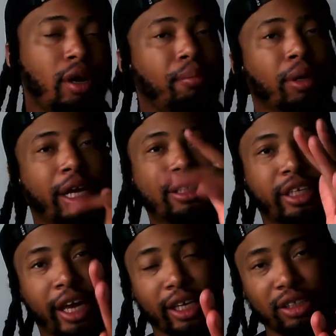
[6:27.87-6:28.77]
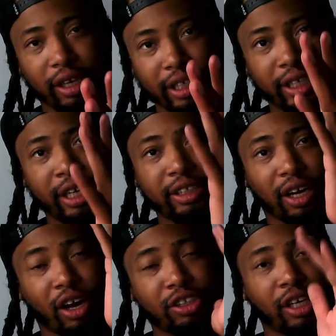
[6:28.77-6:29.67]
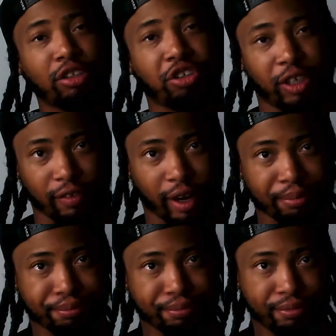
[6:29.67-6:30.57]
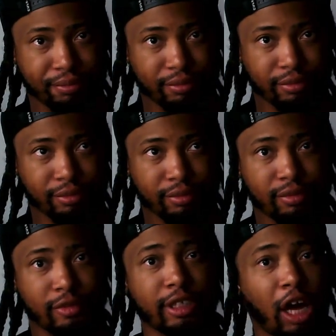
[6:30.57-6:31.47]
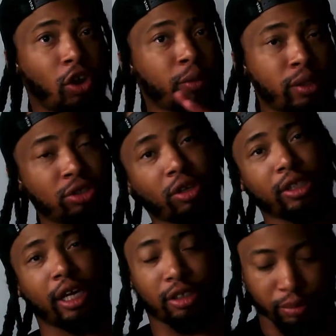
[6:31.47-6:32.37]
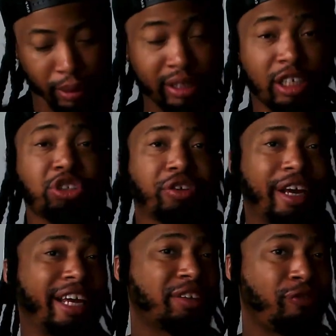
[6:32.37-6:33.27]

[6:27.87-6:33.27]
But let's say he costs another trade, right? And I only want to lose $30, but this trade has a